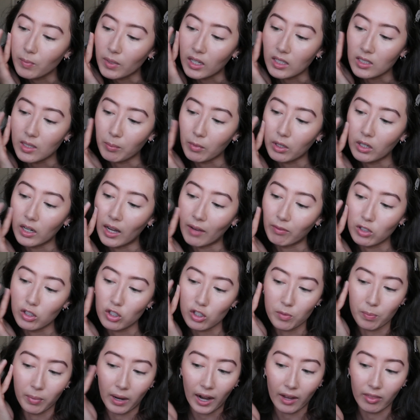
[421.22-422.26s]
because I'm gonna have to
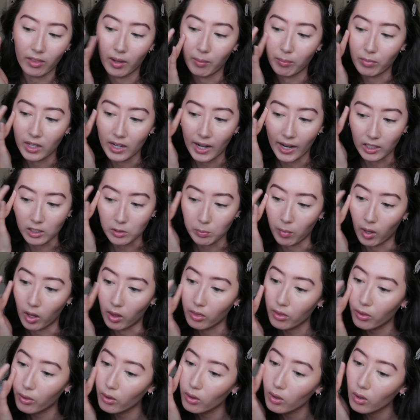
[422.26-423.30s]
just buy them the next
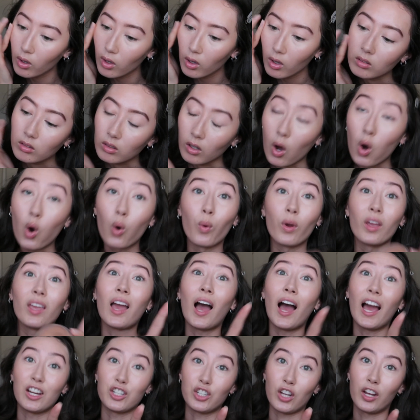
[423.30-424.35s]
month. Oh,
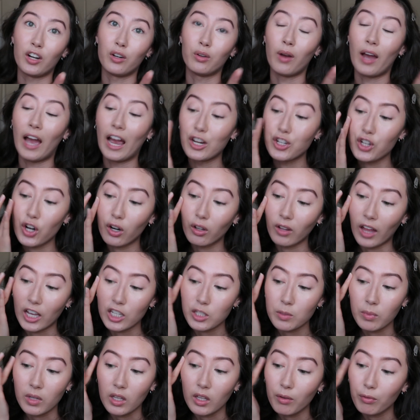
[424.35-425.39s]
eyeshadow. Eyeshadow
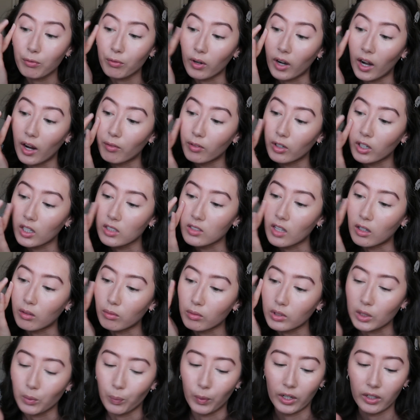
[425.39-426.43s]
lasts me forever because I don't
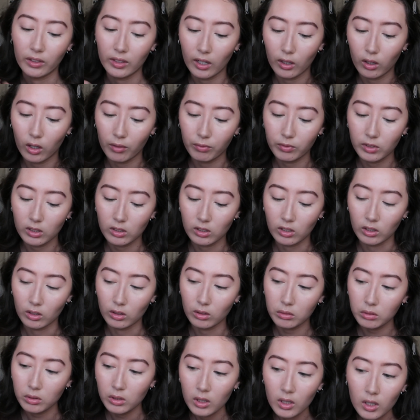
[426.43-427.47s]
really wear it that often
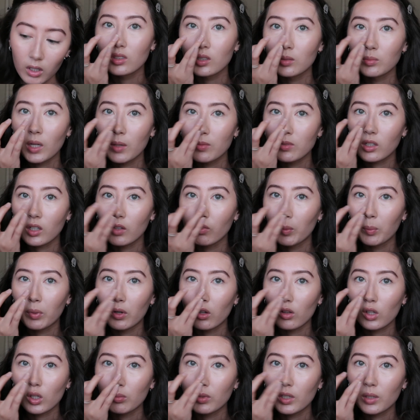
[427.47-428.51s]
too. Sometimes I'll even put a
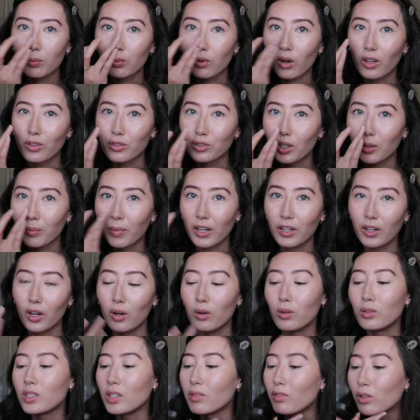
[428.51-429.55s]
little bit of bronzer on my
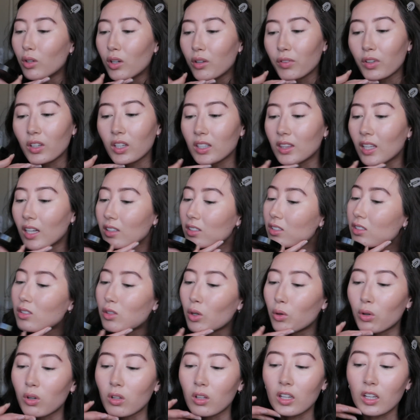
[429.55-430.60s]
nose, even though I feel like that's
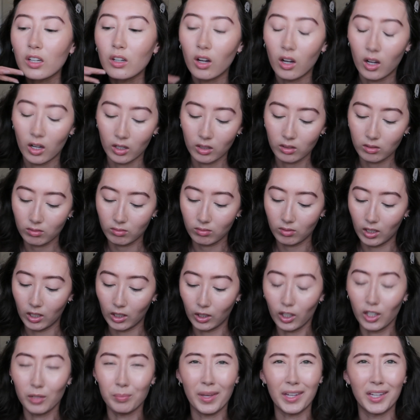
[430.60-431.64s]
totally not a
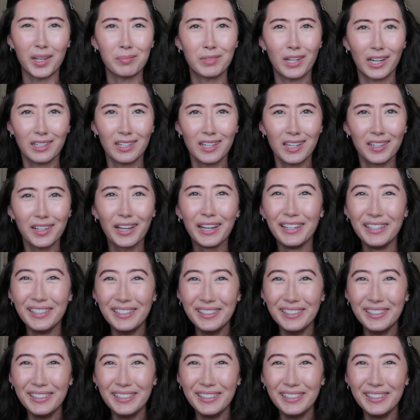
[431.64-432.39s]
good makeup technique.